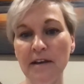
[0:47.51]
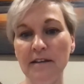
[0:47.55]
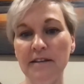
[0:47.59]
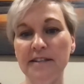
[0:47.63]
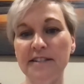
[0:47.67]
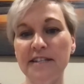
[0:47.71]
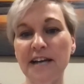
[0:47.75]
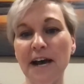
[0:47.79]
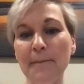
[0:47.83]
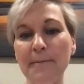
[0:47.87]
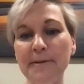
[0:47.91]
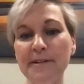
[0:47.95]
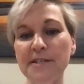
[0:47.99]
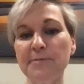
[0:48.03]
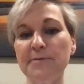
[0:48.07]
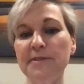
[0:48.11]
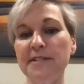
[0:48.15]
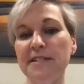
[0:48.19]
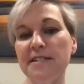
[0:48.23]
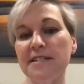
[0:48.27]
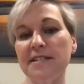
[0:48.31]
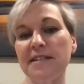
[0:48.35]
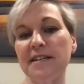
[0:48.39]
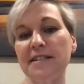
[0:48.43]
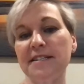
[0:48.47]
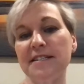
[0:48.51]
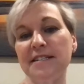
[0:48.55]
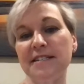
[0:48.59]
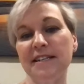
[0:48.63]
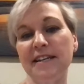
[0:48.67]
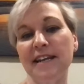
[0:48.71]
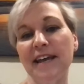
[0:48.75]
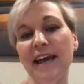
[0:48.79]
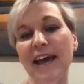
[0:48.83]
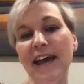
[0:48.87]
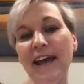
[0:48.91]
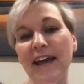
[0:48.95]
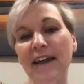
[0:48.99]
The topics we discuss
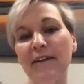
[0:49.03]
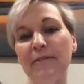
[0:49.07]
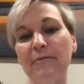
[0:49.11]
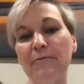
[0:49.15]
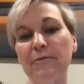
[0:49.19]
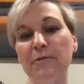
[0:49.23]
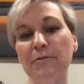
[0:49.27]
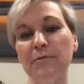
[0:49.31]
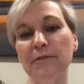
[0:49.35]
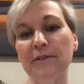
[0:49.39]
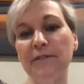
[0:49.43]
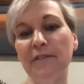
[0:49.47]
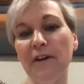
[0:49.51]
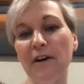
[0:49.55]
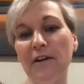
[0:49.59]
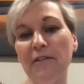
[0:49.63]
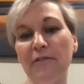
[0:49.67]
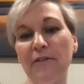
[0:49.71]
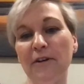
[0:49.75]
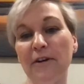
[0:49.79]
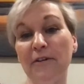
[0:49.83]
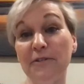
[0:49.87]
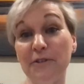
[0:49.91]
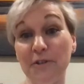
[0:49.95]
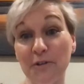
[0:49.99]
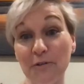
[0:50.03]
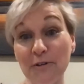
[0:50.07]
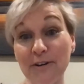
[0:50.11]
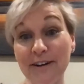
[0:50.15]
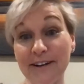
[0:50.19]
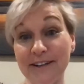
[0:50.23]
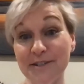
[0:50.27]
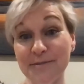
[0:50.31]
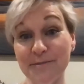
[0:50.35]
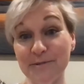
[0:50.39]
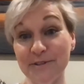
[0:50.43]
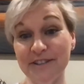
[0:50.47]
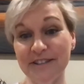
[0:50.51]
today will revolve around your
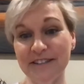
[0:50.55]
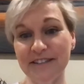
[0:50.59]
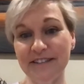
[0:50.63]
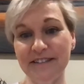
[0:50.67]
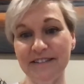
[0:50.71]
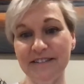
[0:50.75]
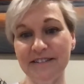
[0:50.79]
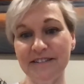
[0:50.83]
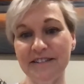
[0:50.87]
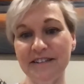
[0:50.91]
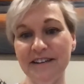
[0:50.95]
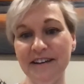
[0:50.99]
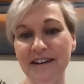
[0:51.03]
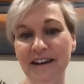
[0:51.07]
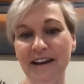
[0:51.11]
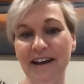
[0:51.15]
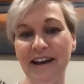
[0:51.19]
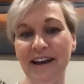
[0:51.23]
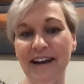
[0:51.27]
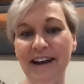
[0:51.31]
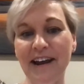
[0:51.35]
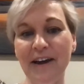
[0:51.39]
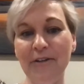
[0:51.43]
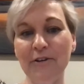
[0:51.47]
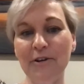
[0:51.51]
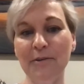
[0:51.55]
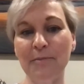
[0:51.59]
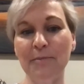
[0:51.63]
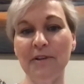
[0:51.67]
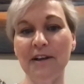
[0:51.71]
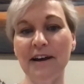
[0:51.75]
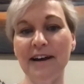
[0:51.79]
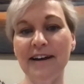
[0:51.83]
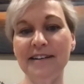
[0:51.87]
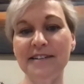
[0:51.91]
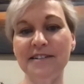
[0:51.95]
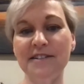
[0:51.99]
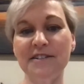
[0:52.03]
expertise and how it
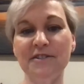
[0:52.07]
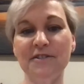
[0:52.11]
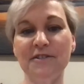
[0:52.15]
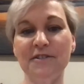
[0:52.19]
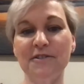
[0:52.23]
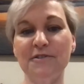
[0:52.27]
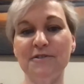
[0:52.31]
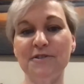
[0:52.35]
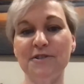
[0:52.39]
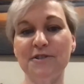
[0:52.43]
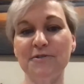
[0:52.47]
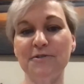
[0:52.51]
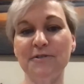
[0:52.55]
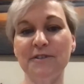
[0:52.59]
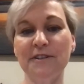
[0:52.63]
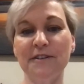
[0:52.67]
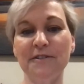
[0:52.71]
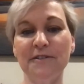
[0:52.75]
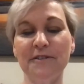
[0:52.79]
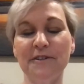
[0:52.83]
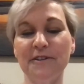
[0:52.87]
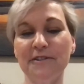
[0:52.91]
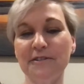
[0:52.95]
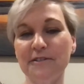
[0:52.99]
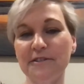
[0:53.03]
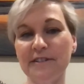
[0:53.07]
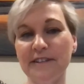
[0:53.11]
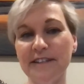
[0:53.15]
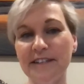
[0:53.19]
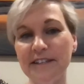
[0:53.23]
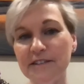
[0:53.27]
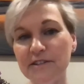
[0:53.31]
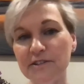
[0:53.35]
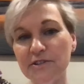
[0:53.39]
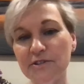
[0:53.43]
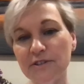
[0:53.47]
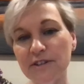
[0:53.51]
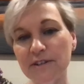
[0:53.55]
applies to those who are either
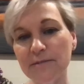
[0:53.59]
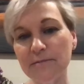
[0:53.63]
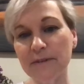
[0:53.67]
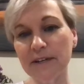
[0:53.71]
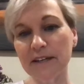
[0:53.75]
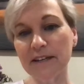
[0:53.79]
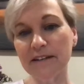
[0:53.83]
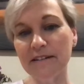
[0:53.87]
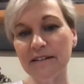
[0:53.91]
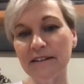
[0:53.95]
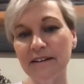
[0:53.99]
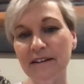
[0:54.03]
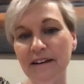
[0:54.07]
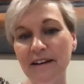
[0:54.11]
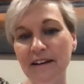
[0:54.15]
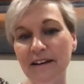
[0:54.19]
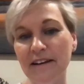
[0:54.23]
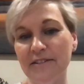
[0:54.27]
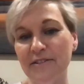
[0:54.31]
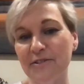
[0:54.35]
currently in treatment,